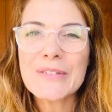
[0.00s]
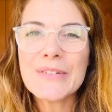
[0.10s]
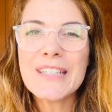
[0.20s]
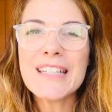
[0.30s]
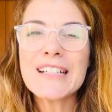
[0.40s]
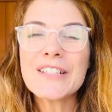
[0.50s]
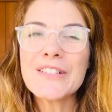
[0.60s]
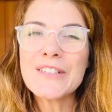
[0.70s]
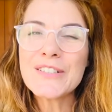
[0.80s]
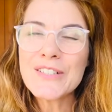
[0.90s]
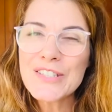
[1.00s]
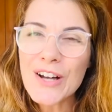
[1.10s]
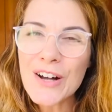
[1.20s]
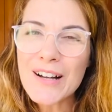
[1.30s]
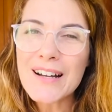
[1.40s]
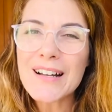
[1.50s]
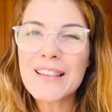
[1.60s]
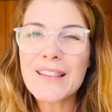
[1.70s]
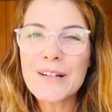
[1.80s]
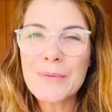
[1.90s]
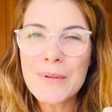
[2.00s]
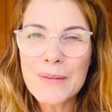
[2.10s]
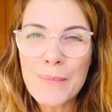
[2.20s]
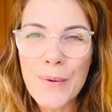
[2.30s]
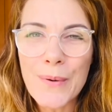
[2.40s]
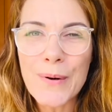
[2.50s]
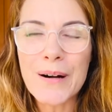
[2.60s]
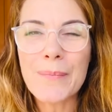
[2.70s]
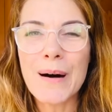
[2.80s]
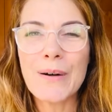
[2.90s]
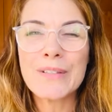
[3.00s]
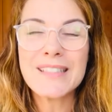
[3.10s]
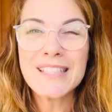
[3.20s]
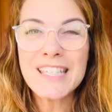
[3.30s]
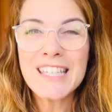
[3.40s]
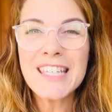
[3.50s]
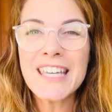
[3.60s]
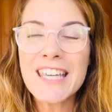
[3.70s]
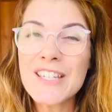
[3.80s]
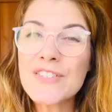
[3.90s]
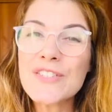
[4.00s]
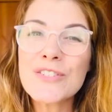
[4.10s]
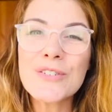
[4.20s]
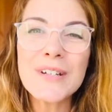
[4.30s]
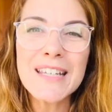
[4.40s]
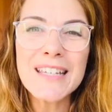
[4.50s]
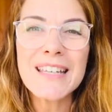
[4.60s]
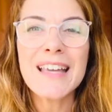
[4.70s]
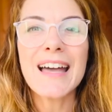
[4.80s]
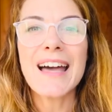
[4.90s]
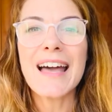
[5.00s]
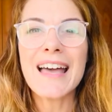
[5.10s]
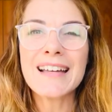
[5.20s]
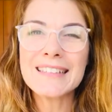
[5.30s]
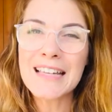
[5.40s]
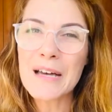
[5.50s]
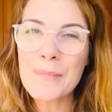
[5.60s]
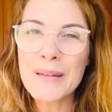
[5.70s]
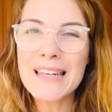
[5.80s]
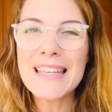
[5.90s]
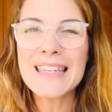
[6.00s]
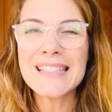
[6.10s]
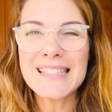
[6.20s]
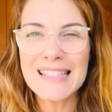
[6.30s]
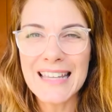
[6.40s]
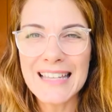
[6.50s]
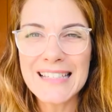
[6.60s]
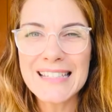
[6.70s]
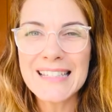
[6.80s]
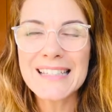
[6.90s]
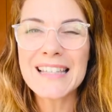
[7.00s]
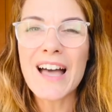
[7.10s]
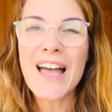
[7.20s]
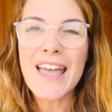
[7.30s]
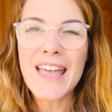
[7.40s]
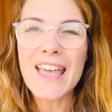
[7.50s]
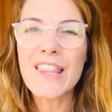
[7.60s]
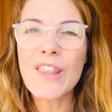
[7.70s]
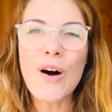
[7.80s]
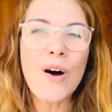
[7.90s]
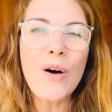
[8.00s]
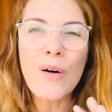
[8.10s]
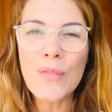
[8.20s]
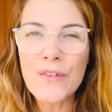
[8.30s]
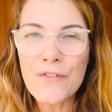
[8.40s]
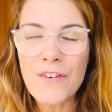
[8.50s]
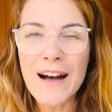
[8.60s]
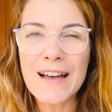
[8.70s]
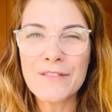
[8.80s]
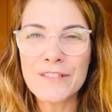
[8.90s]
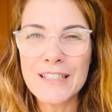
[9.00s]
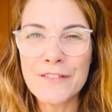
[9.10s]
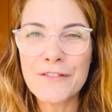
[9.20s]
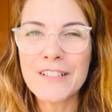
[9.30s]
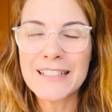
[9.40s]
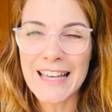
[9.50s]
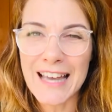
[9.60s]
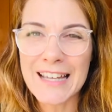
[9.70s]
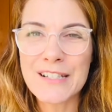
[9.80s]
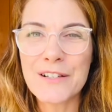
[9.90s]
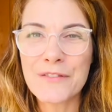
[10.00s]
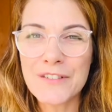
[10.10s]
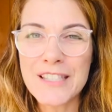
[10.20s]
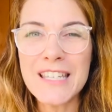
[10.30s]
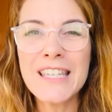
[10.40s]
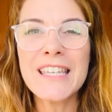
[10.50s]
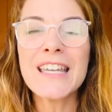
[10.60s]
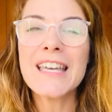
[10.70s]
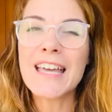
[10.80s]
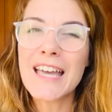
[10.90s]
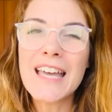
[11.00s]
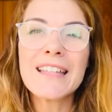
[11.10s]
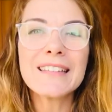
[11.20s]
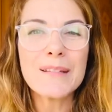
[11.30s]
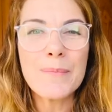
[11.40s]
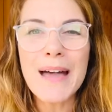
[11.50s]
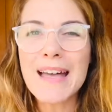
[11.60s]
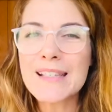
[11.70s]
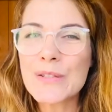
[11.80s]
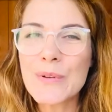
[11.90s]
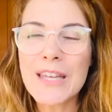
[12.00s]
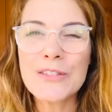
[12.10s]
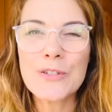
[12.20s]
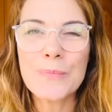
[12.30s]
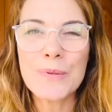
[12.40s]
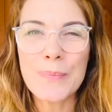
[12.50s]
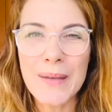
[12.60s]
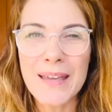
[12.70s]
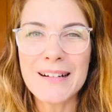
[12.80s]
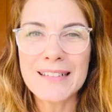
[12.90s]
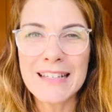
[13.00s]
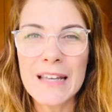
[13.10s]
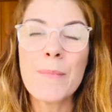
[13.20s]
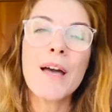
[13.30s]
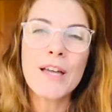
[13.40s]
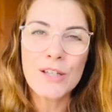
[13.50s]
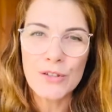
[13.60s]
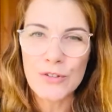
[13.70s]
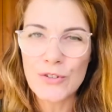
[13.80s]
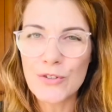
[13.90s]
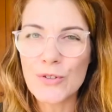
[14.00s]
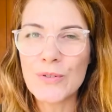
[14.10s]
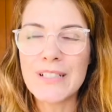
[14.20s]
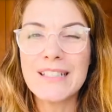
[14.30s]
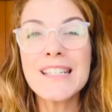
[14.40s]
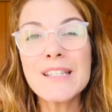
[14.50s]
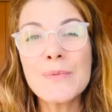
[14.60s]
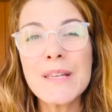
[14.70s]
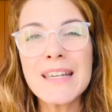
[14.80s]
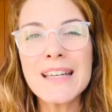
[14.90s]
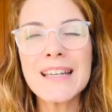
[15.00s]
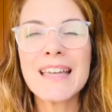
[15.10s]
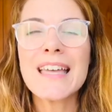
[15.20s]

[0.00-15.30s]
We are going to talk a little bit more about tea history and Camellia sinensis and all the five different kinds of tea and the best way to prepare them during this week.